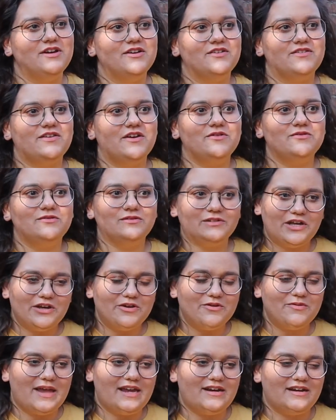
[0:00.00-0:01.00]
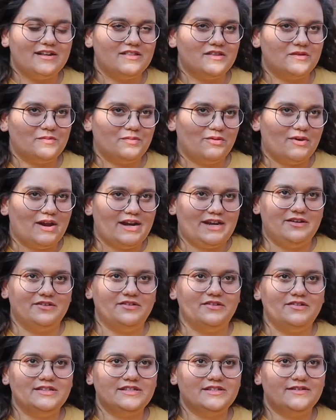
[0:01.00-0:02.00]
So low maintenance
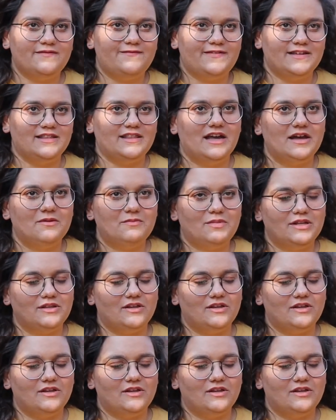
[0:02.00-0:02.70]
perennials to fill up a